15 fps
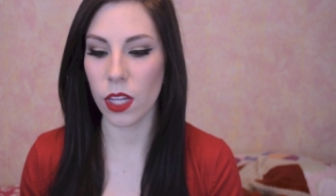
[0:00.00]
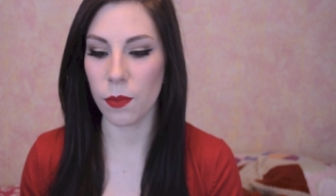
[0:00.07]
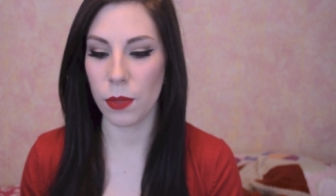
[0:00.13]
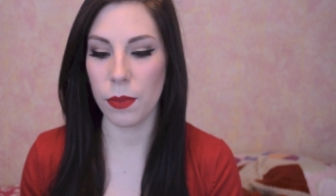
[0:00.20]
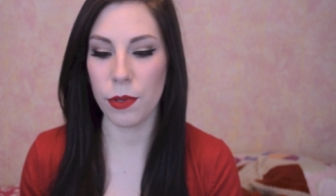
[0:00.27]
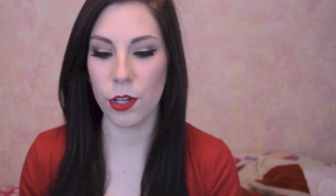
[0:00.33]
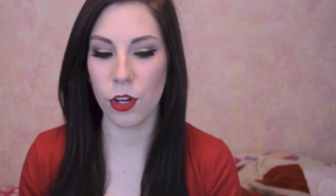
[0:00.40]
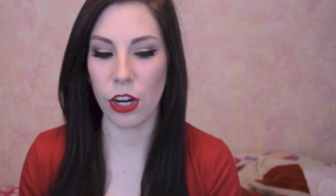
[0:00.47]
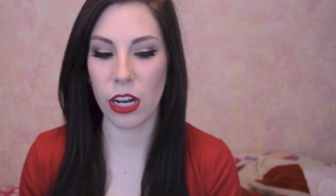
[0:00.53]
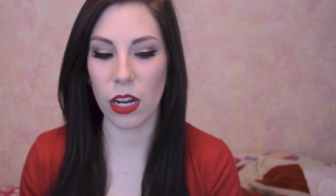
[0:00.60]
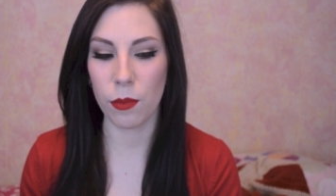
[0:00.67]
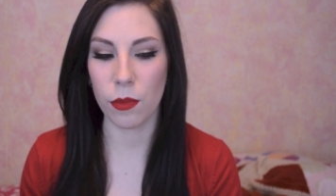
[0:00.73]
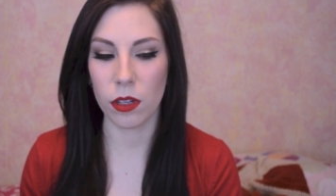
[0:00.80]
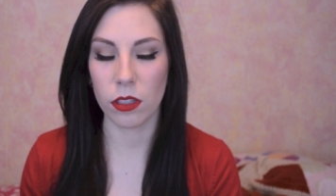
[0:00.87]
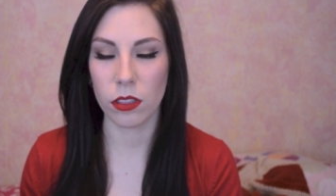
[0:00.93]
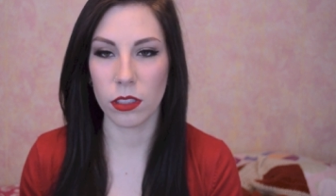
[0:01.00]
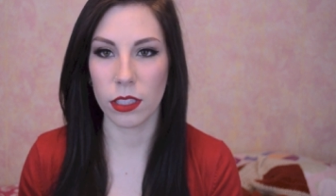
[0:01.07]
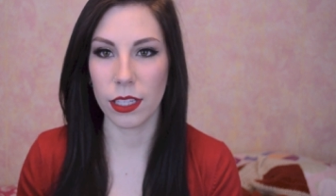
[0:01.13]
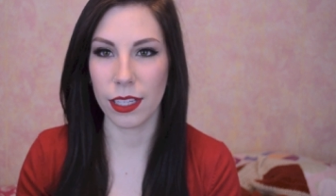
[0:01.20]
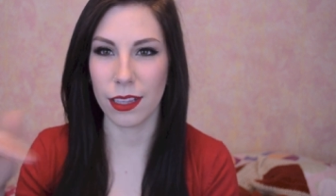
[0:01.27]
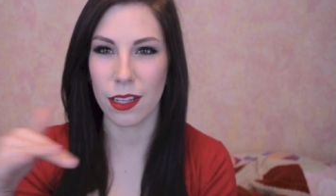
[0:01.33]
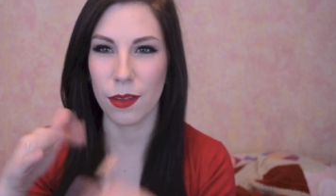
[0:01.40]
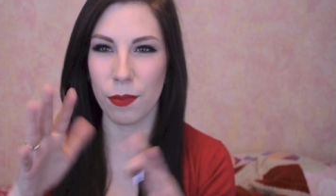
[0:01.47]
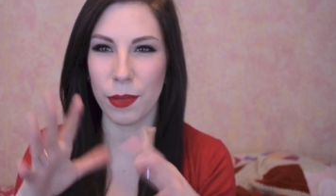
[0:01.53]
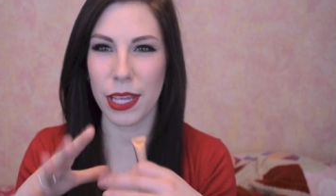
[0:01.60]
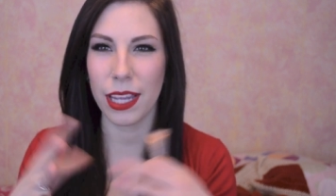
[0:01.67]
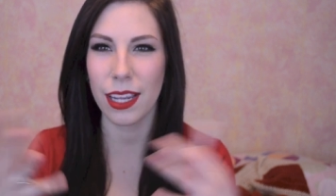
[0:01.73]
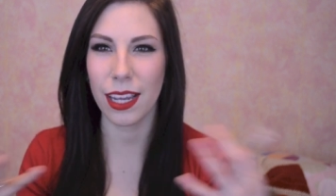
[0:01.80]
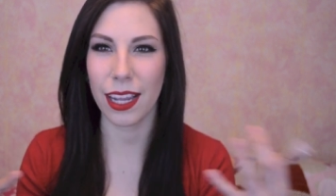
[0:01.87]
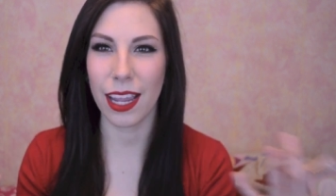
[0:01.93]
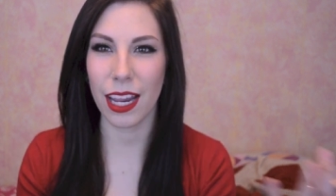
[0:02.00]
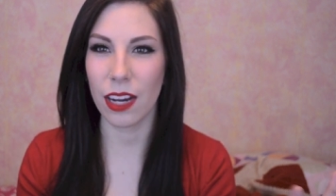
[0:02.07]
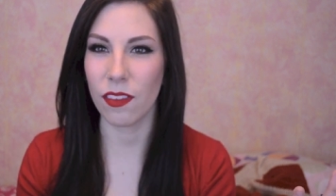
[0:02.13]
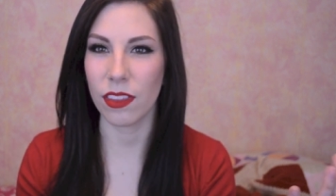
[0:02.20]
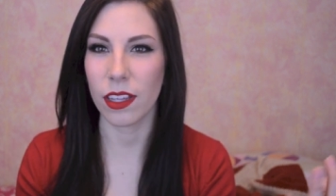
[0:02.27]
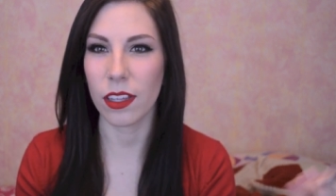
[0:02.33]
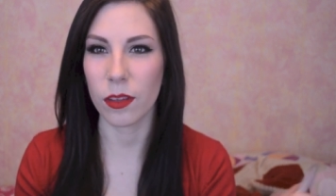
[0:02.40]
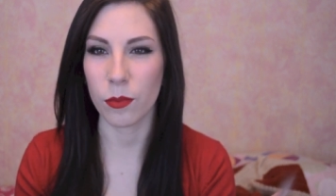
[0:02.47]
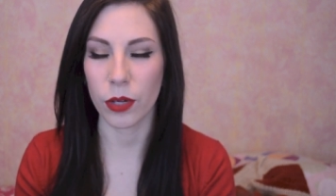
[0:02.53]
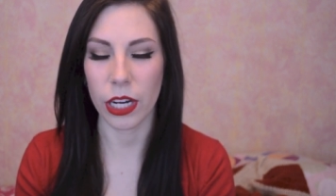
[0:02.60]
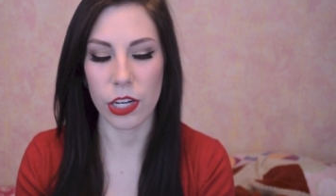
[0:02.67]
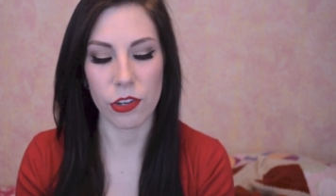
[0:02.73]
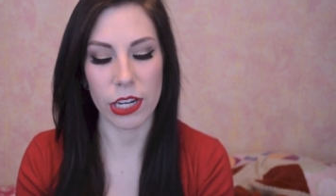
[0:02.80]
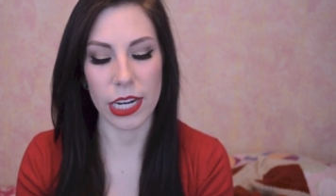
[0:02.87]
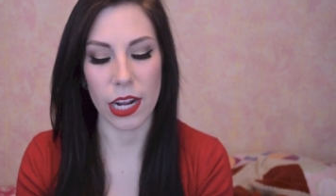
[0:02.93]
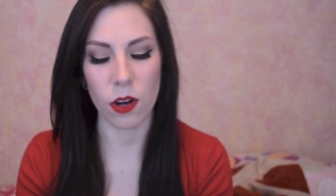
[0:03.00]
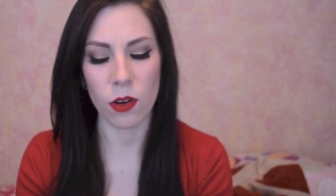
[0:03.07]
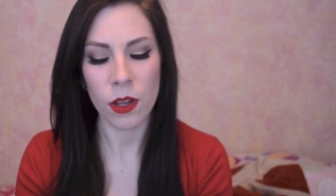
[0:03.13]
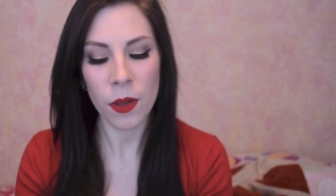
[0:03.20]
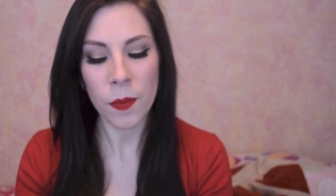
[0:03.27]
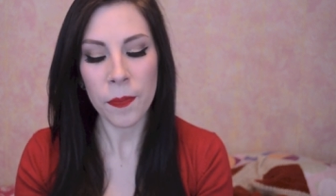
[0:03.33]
BB cream in the pink. I can't even think of the brand right now.